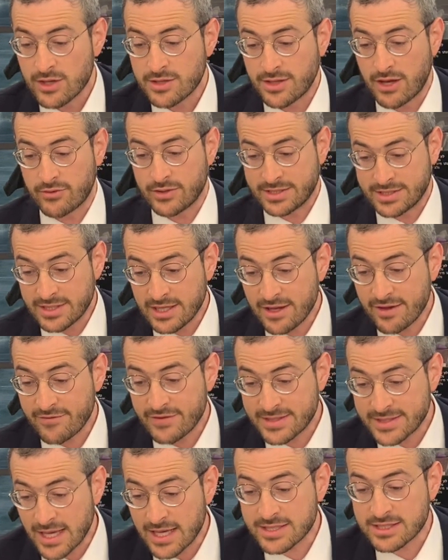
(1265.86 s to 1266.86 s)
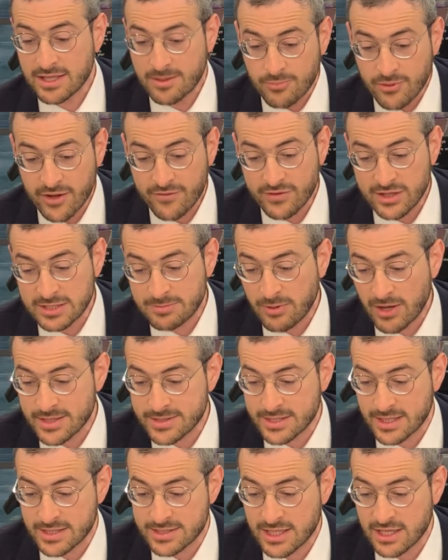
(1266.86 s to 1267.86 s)
Now, Ksiv, it says in the previous
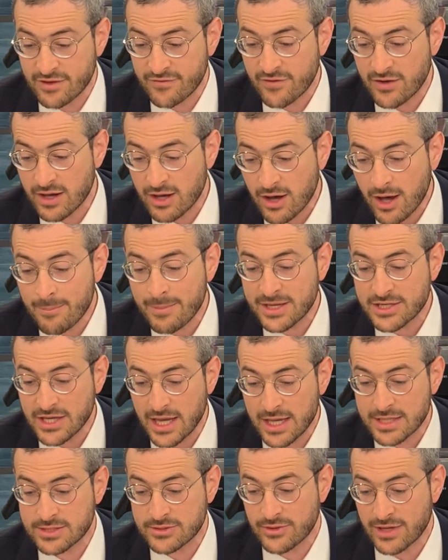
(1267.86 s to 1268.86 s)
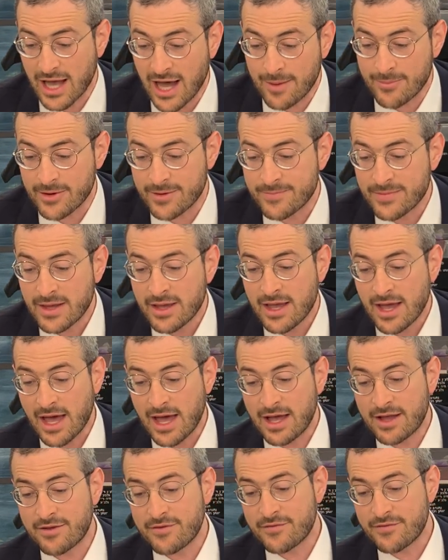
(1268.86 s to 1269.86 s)
pasuk, it says v'chamish esri ama,
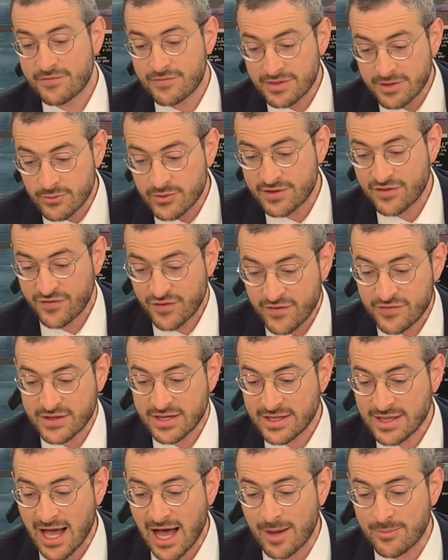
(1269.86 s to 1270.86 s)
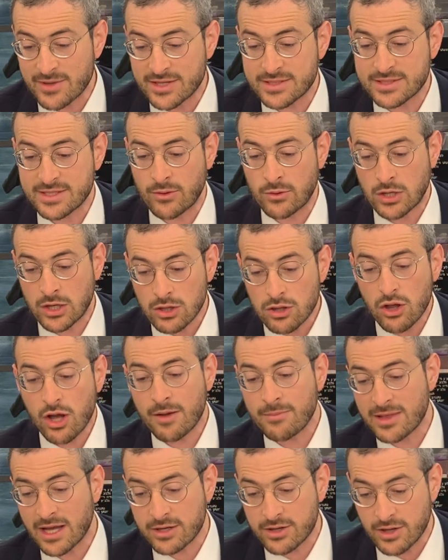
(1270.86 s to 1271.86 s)
and there was fifteen amas. There were
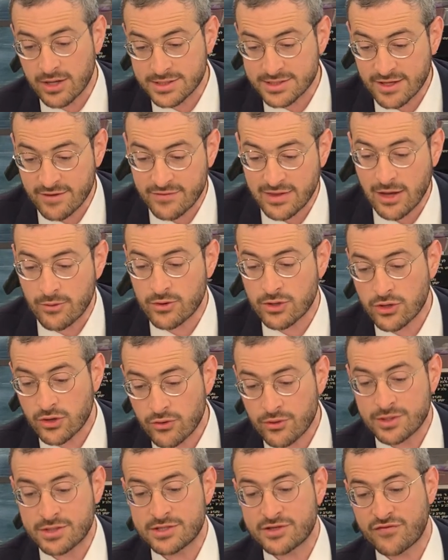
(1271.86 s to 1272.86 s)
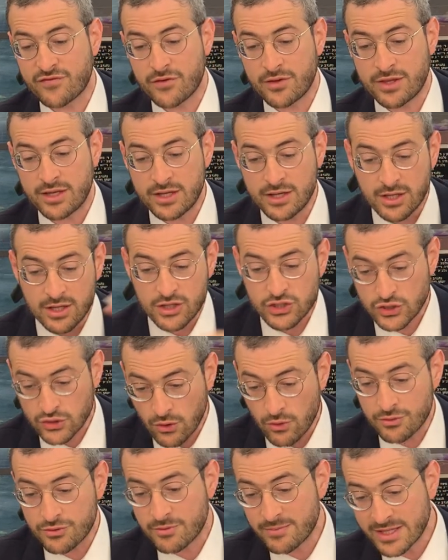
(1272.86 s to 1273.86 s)
kloim lakasiv. There were curtains for the
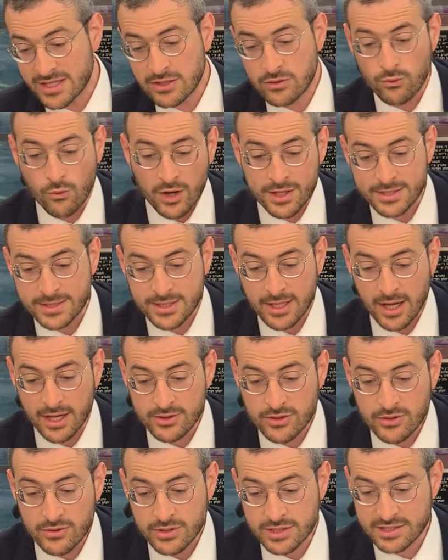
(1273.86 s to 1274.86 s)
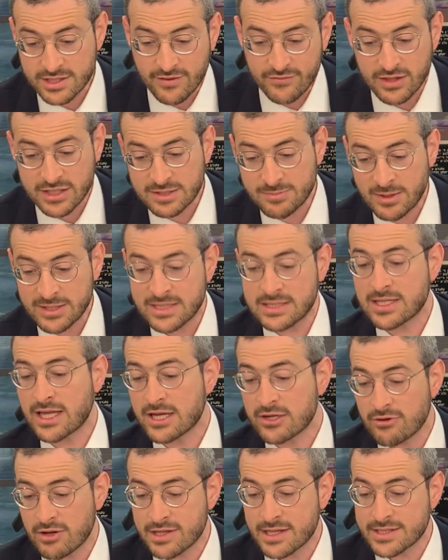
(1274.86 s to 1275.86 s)
shoulder, meaning one side. Ksiv, there's a pasuk
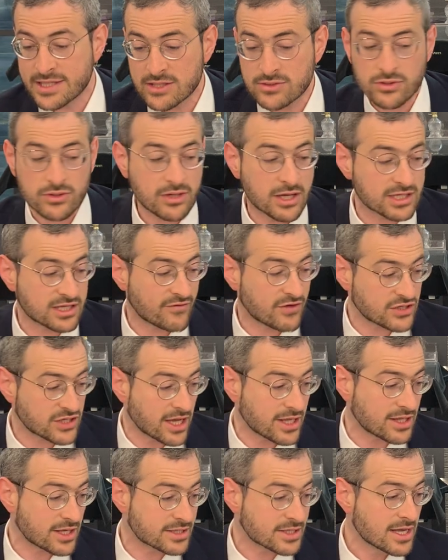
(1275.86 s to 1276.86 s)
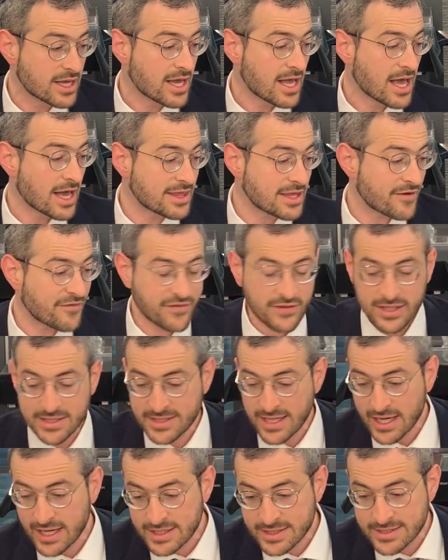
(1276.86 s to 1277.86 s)
later on that says l'kasiv hashenis, and then for the
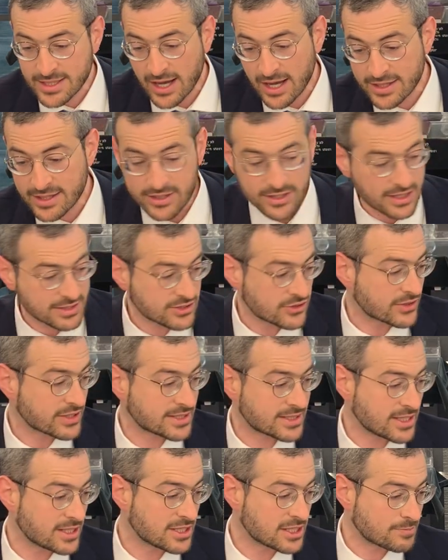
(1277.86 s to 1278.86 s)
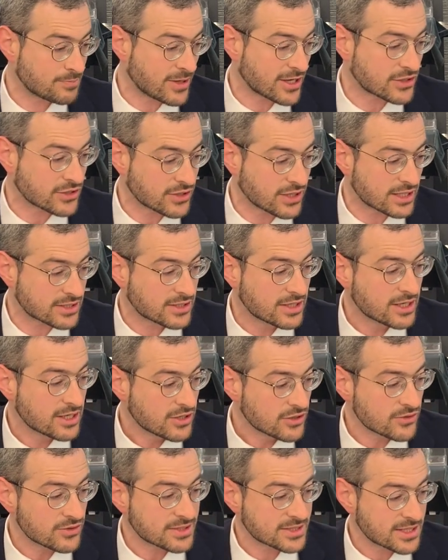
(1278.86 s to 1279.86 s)
second side, as you can see in this picture, as
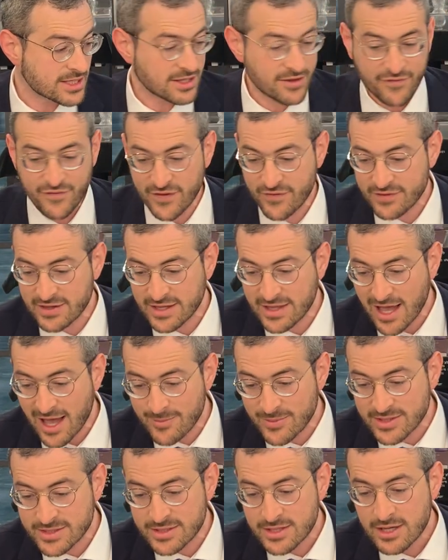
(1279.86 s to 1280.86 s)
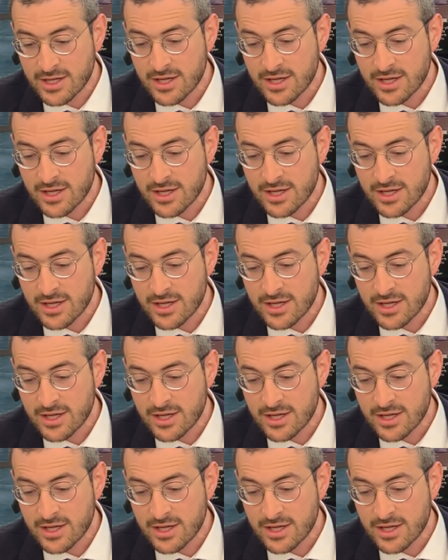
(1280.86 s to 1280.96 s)
you'll see the fifteen amas.